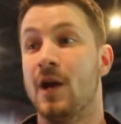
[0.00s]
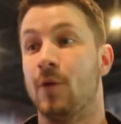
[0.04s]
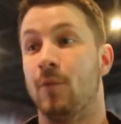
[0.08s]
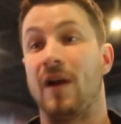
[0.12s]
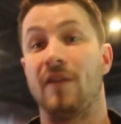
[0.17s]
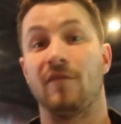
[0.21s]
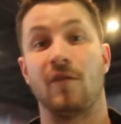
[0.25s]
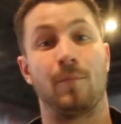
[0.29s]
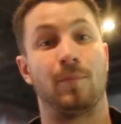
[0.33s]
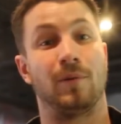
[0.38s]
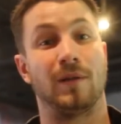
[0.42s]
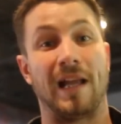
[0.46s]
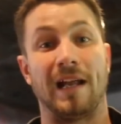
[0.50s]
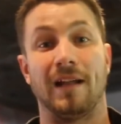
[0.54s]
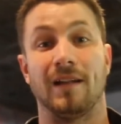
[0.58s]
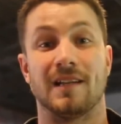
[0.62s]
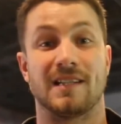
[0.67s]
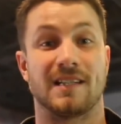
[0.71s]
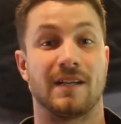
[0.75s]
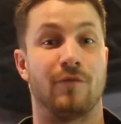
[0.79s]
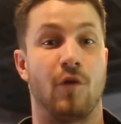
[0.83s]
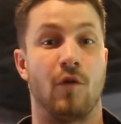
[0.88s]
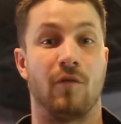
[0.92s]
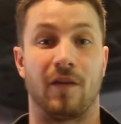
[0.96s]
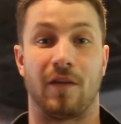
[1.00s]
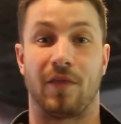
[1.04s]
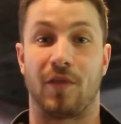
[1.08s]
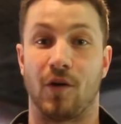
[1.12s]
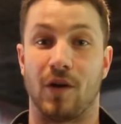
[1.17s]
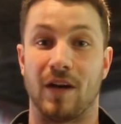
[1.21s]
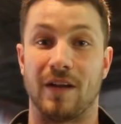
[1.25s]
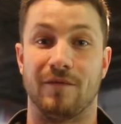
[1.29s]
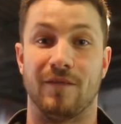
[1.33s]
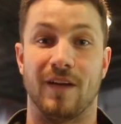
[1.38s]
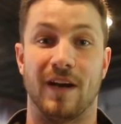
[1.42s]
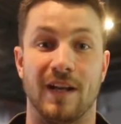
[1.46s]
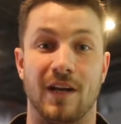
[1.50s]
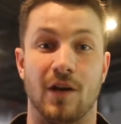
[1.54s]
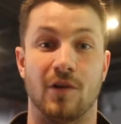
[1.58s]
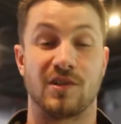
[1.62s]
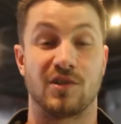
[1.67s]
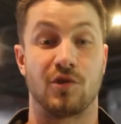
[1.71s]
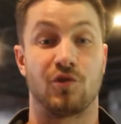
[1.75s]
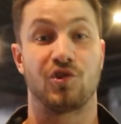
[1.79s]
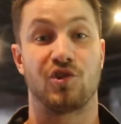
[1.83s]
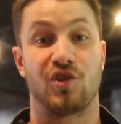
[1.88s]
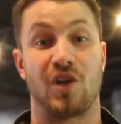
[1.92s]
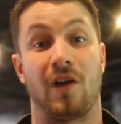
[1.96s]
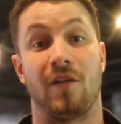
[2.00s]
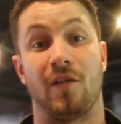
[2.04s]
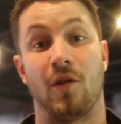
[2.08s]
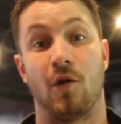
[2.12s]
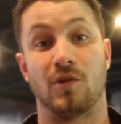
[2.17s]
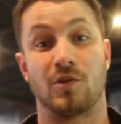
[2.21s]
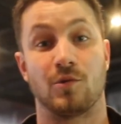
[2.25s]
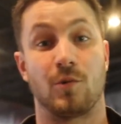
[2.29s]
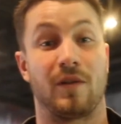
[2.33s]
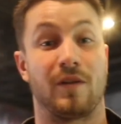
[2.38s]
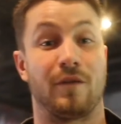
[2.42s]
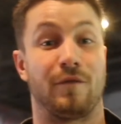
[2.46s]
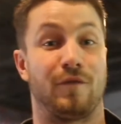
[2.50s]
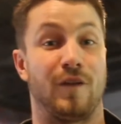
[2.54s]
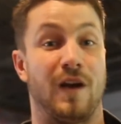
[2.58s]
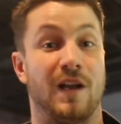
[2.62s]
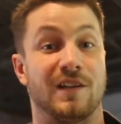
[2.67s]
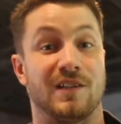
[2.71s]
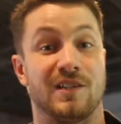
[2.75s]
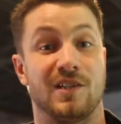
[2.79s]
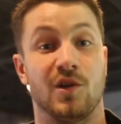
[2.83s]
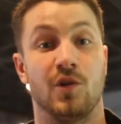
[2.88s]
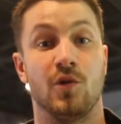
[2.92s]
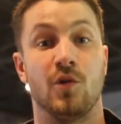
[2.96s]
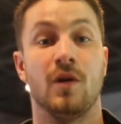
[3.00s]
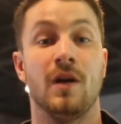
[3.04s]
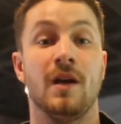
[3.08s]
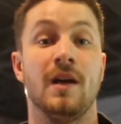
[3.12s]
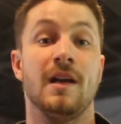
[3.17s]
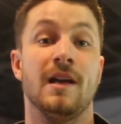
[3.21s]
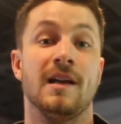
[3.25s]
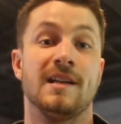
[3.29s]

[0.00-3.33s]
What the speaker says: We have a playlist of over 30 videos, so share those with your friend too.